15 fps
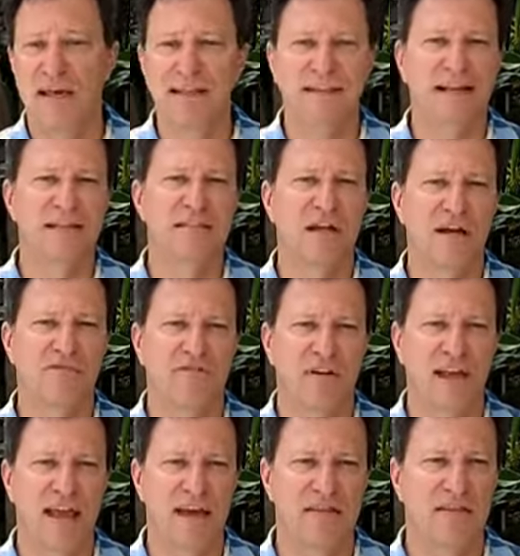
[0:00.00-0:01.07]
And let's not
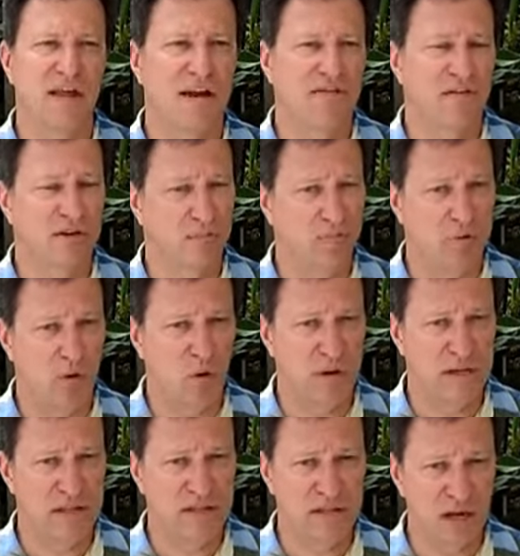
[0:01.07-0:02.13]
forget that if an
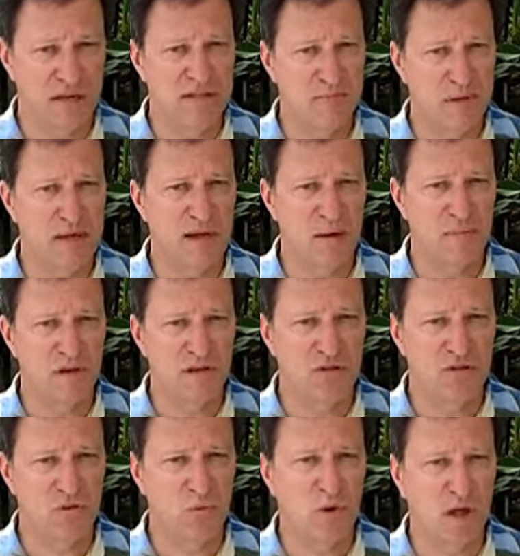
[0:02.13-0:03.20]
employee does become
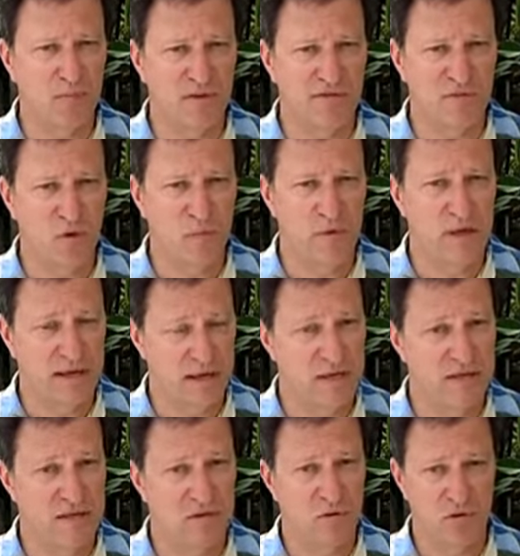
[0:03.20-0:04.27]
injured while performing
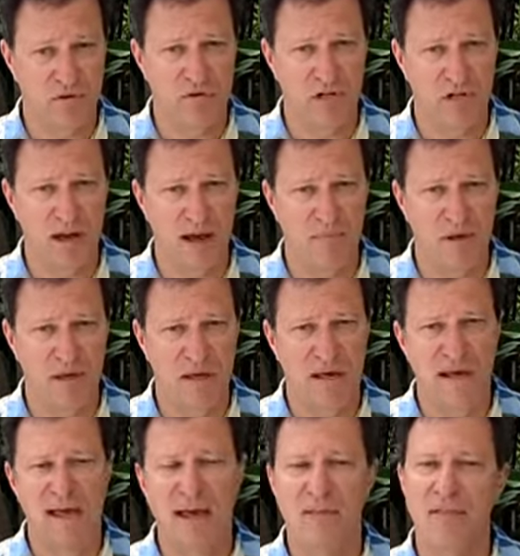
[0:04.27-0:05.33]
his or her job,
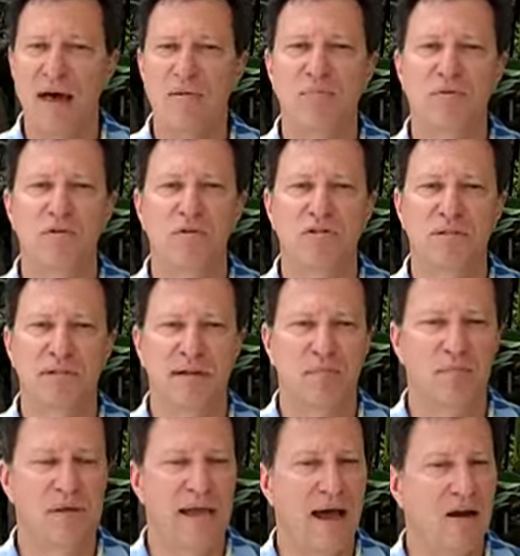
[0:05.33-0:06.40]
that person
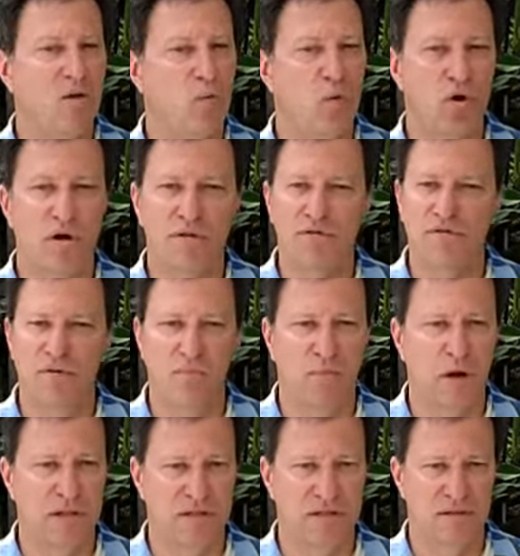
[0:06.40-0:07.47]
can be out of work for
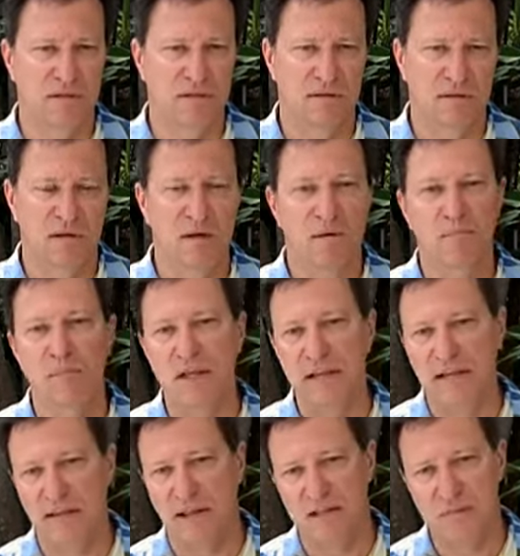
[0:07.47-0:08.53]
months,
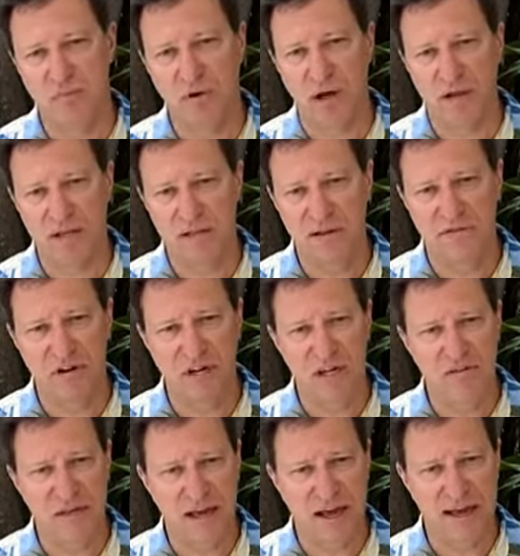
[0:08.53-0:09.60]
meaning less
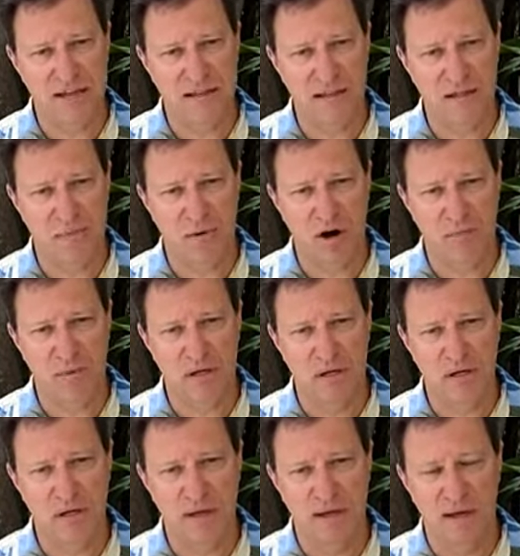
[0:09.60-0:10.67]
productivity in the IT department
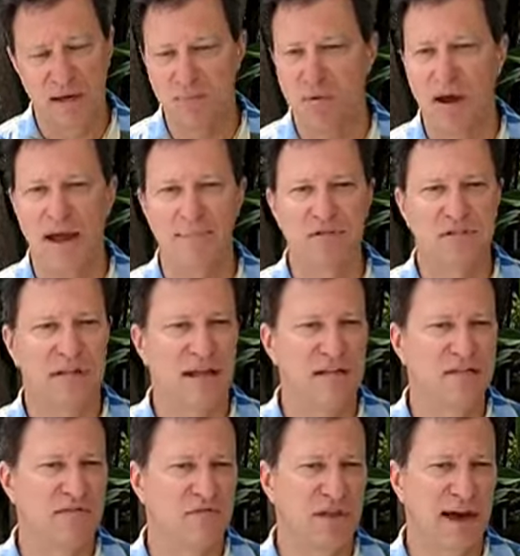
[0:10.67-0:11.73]
and perhaps
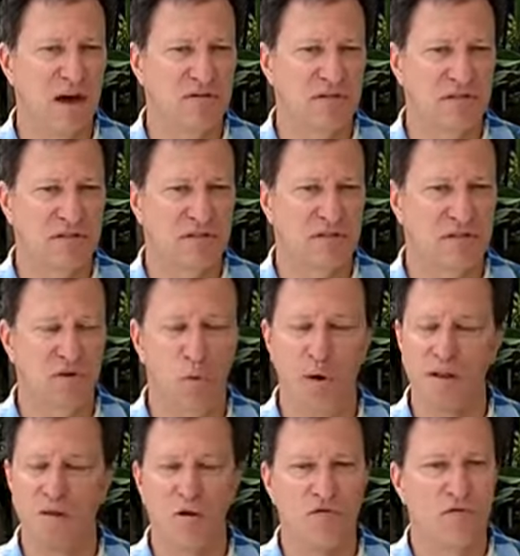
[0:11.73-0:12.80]
tens of thousands to
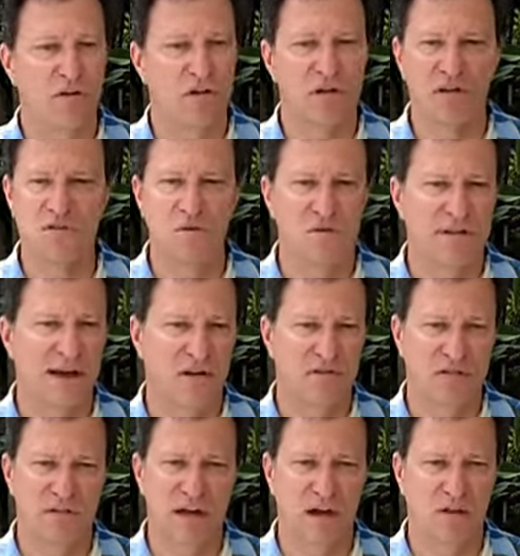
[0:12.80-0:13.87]
well over
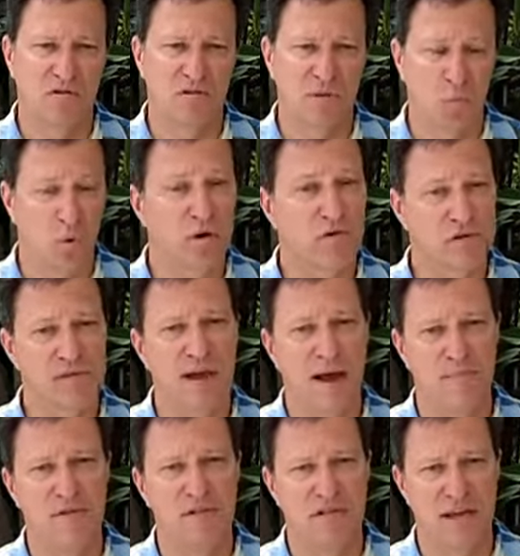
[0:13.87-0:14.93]
$100,000 in workers'
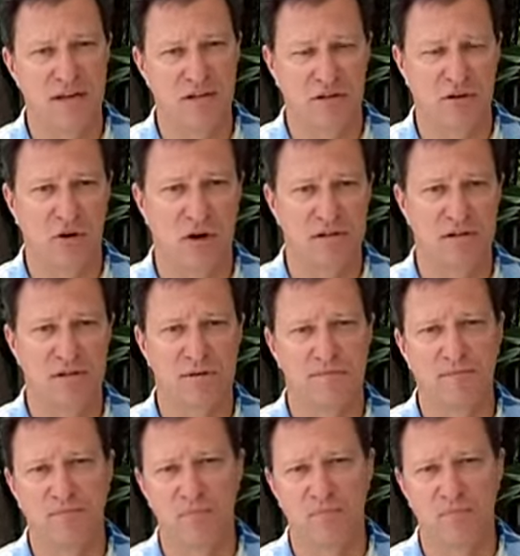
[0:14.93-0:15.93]
compensation costs.